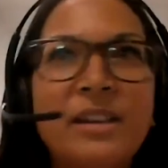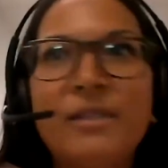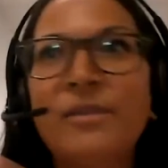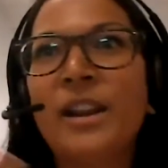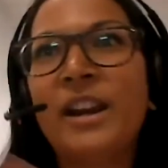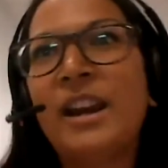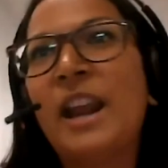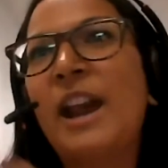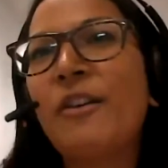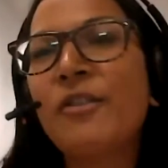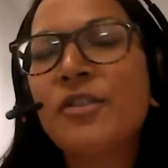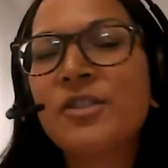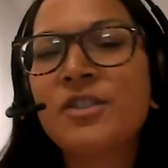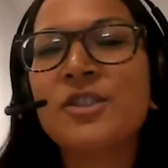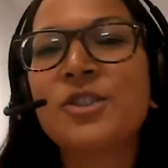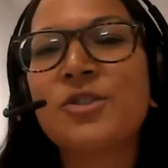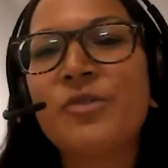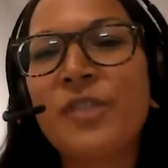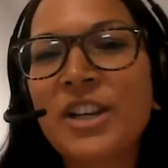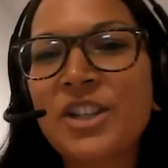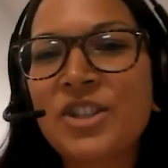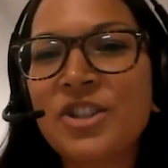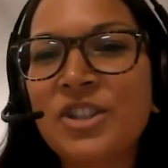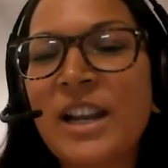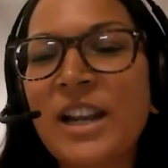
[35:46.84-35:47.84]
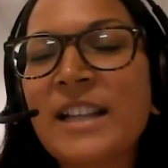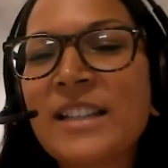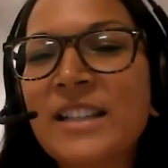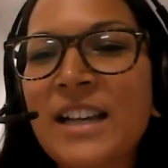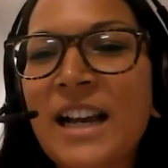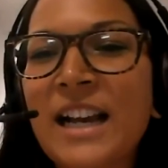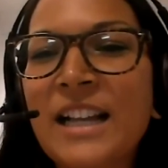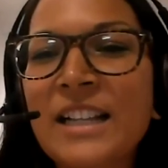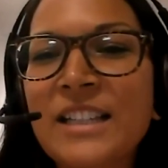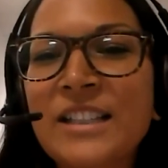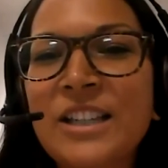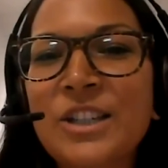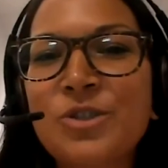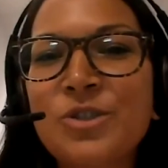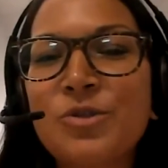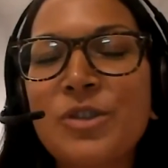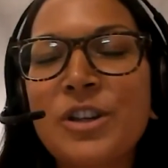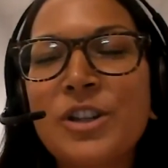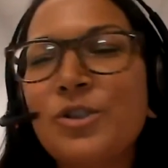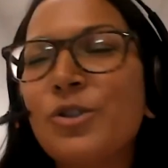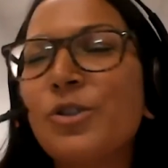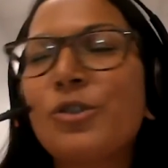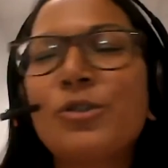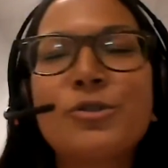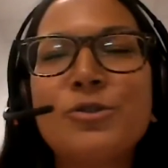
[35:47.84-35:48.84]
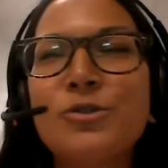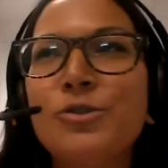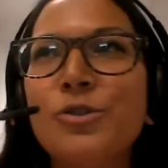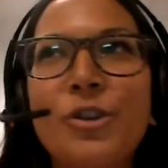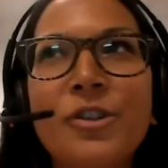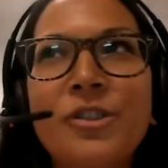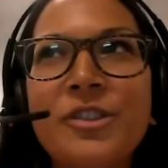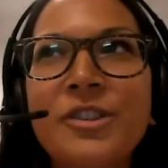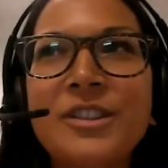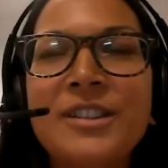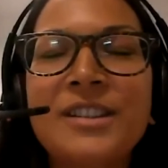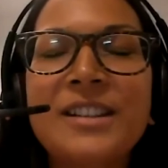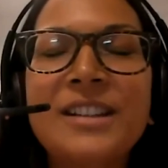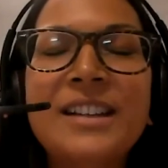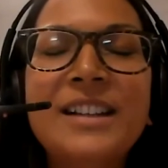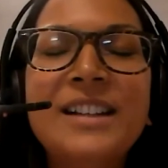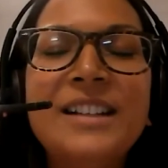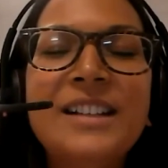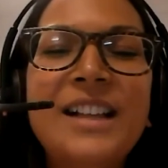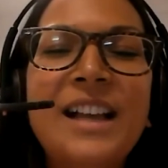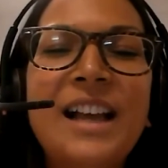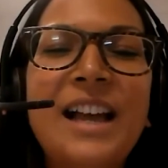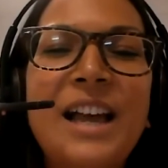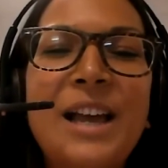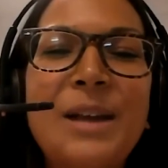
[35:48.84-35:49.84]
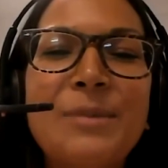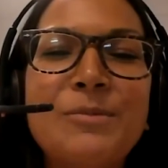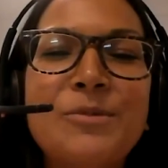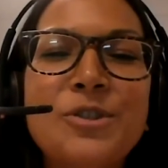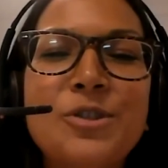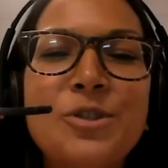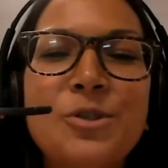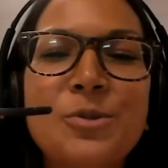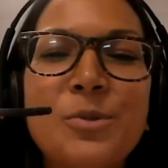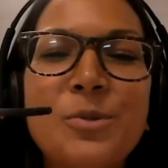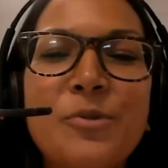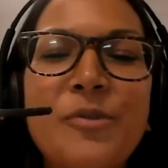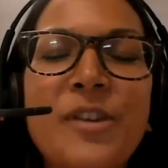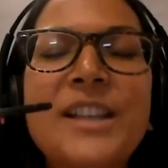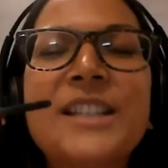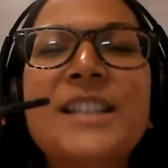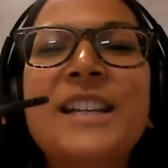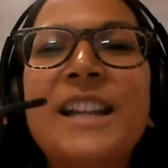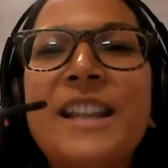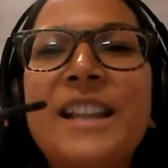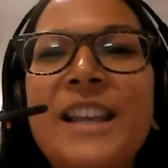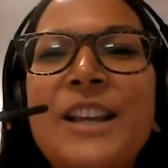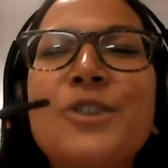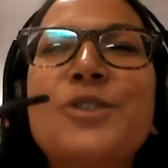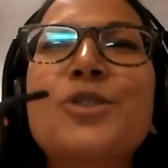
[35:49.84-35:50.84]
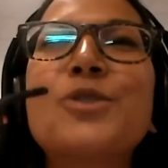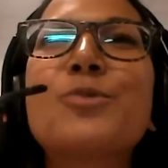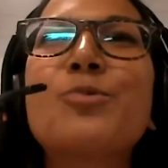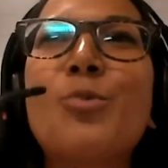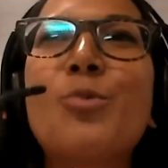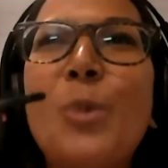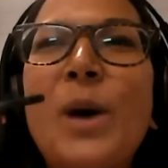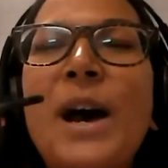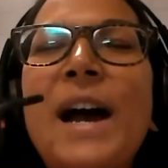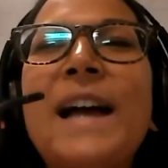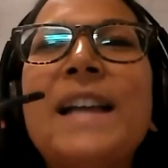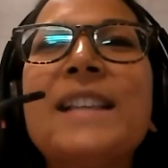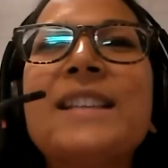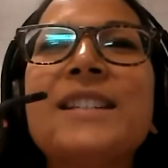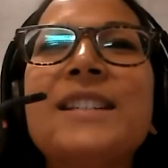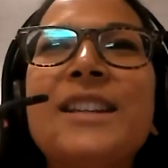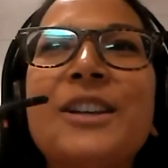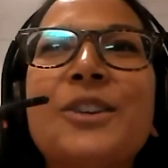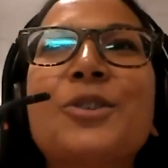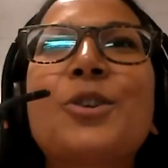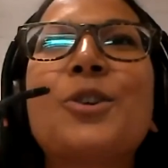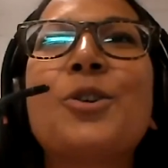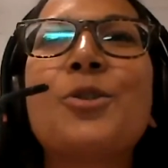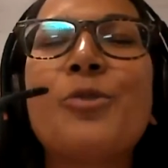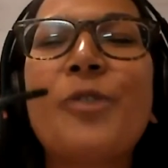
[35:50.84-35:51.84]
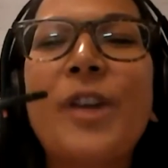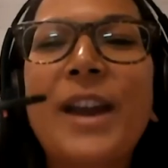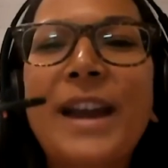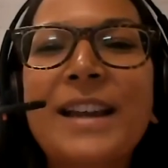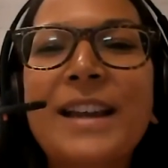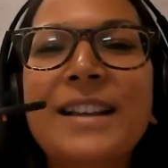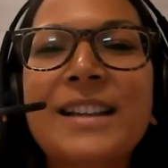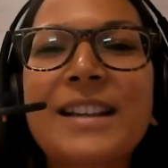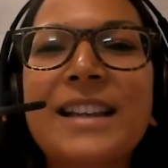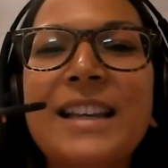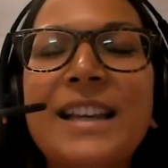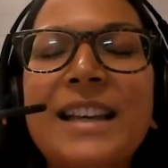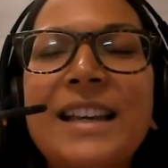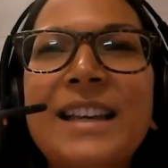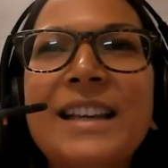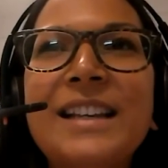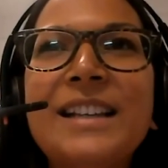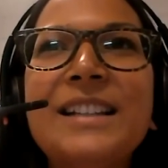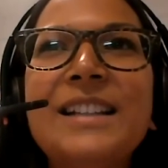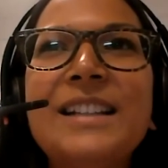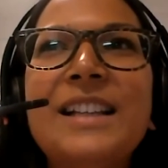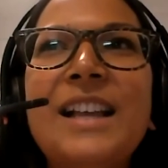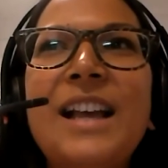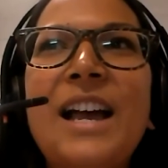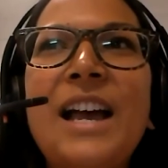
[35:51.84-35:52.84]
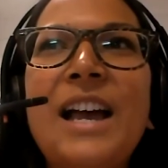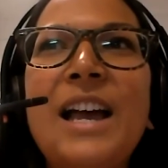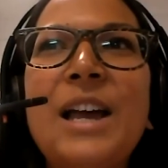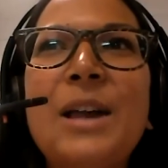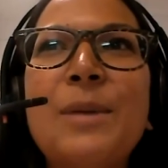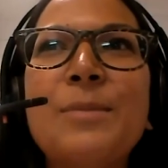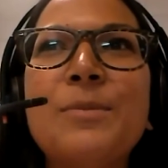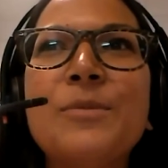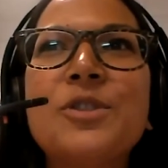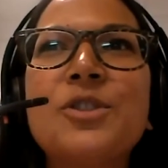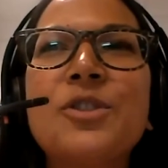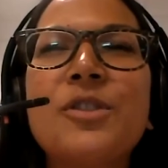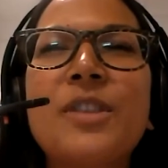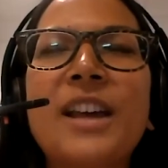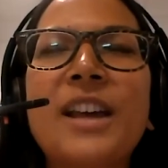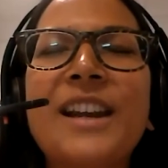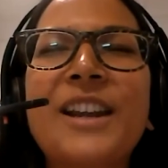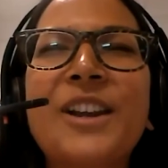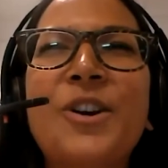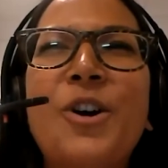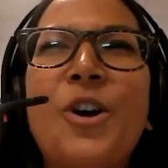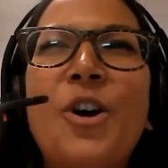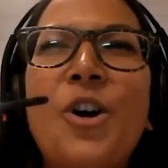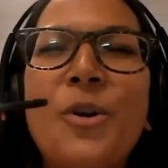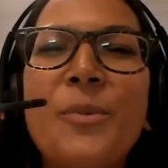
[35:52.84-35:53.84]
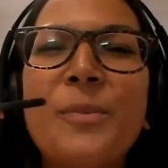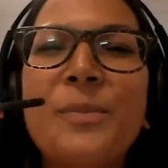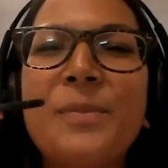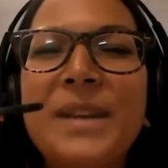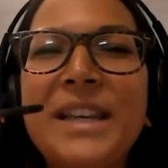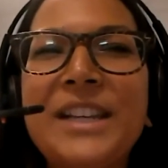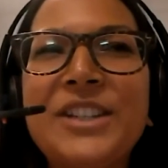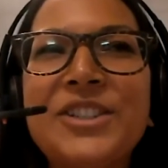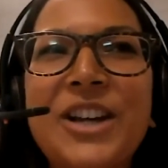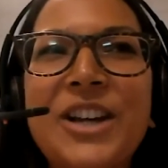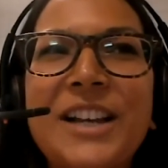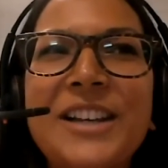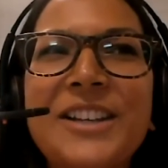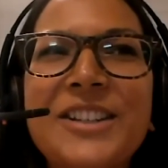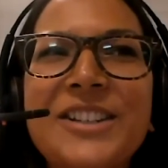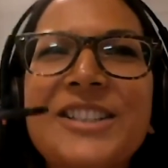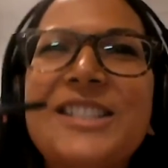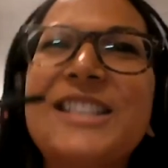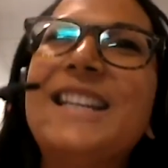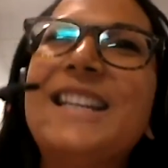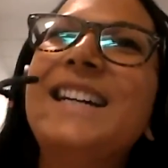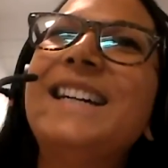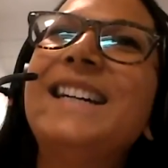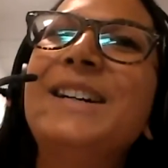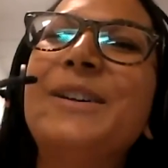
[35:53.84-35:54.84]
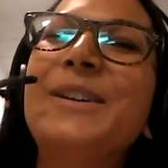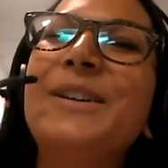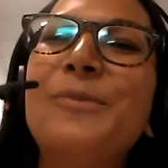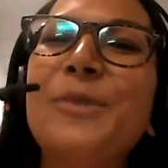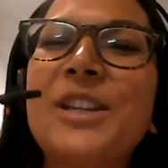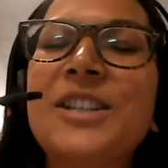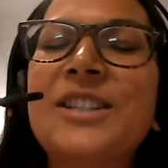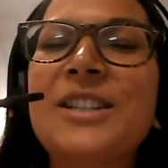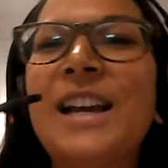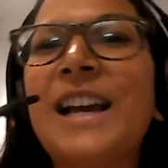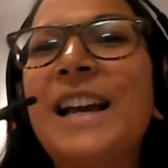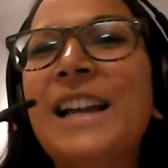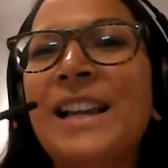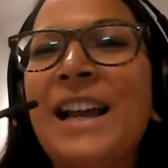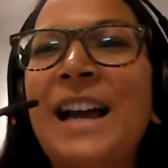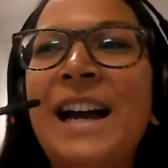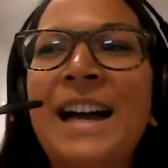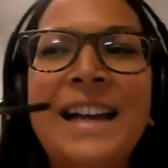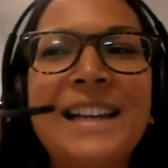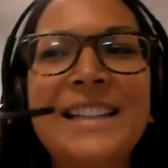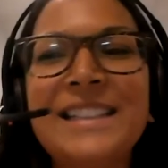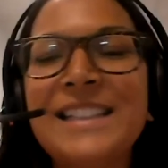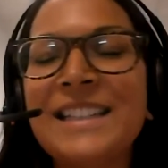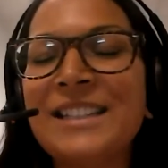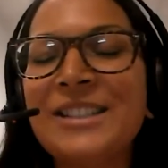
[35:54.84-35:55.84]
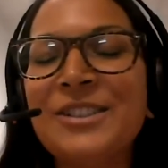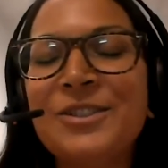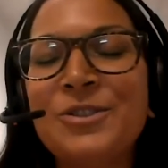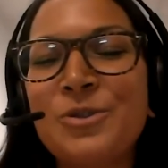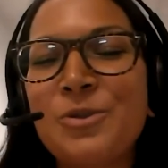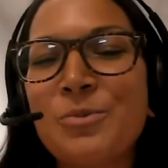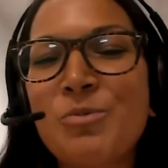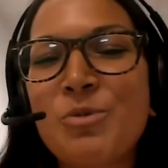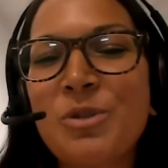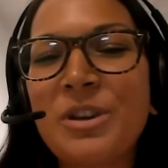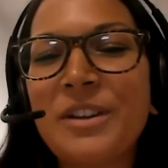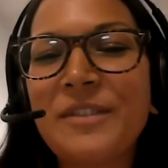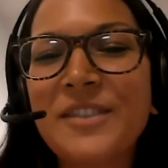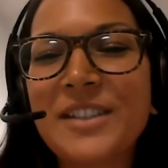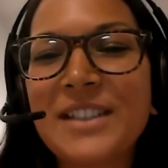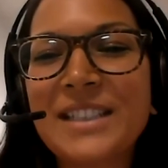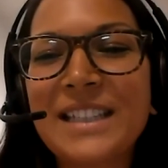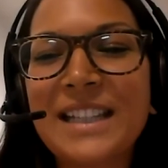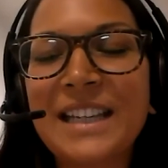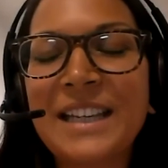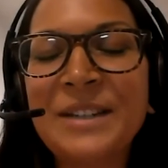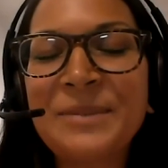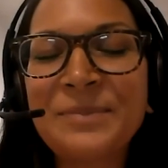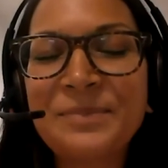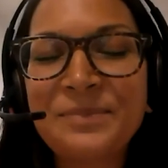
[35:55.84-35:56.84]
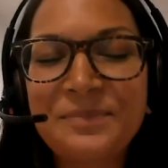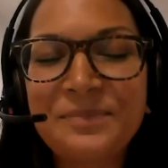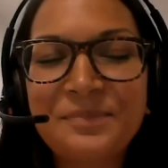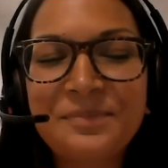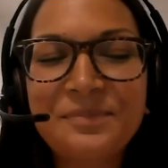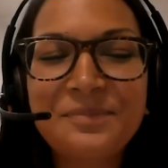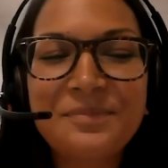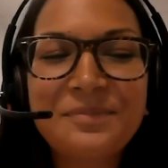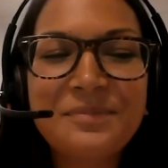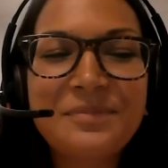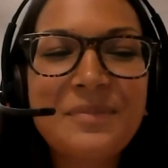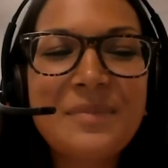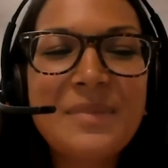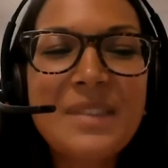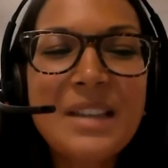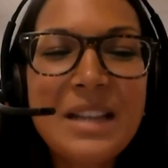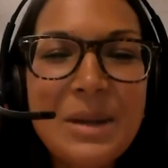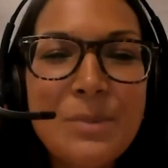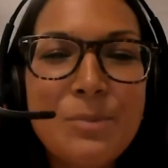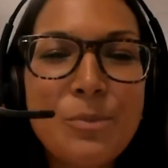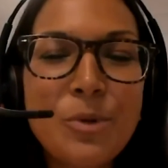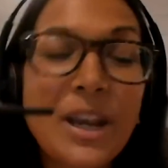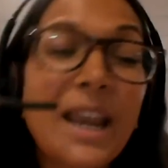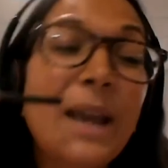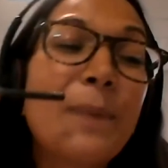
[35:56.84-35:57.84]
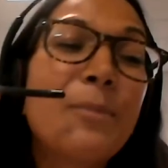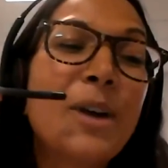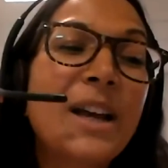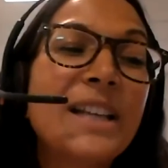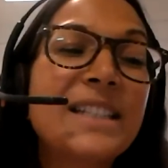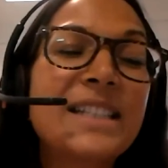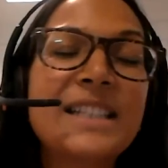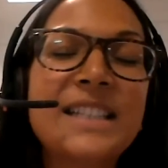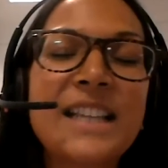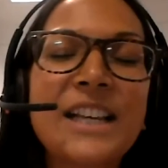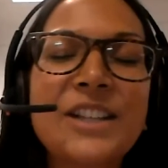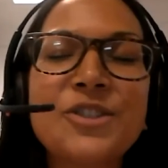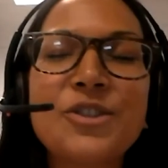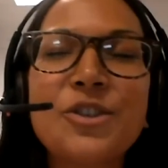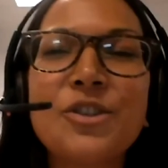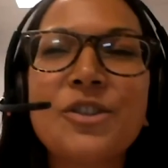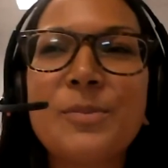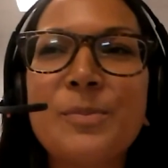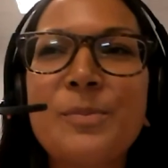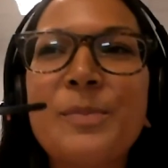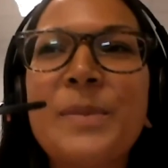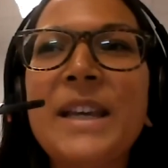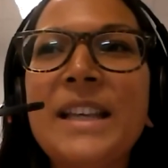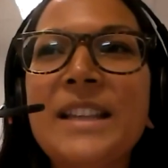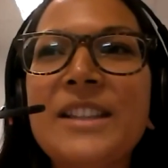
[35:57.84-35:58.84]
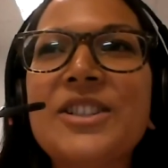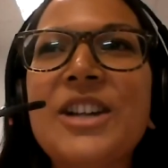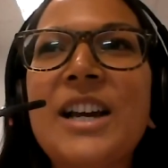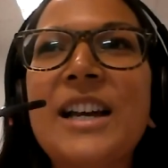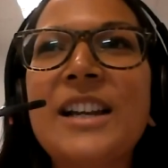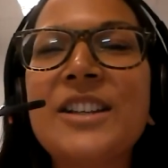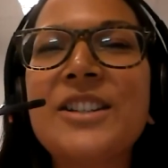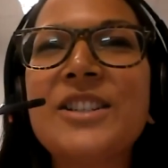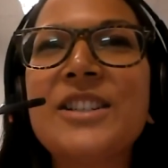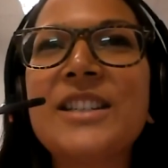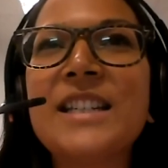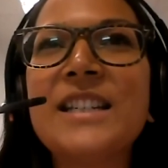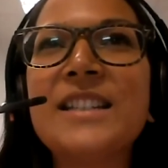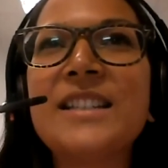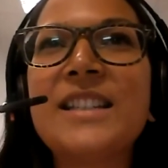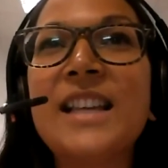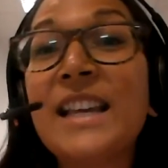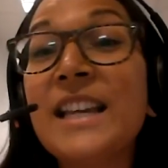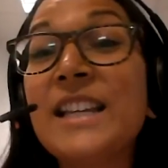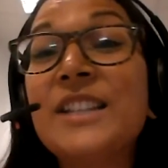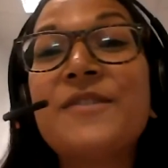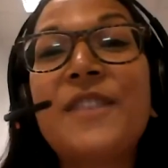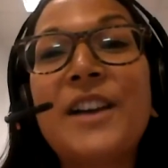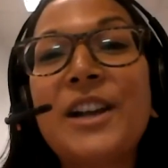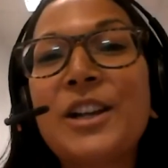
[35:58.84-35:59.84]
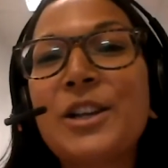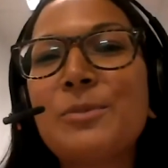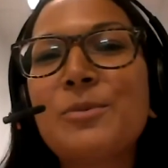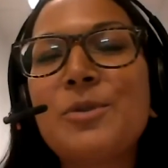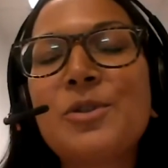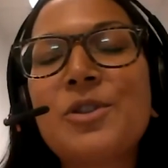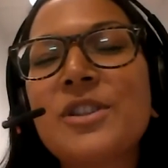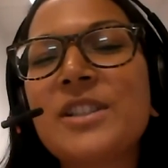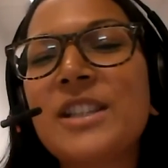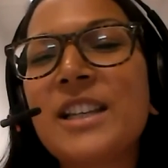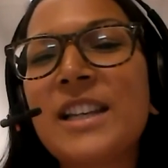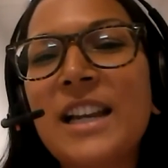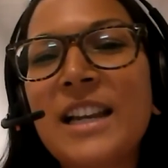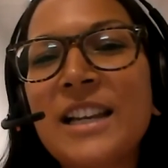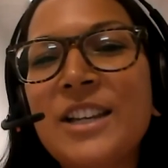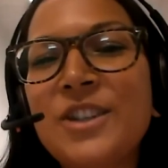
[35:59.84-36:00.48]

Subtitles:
inheritance, right? Genetic ancestry, nothing to do with race. And I think it's just wording it correctly so that it can't be challenged, which I didn't do previously. But yeah, but as I said, you know, being challenged it is valuable, because then at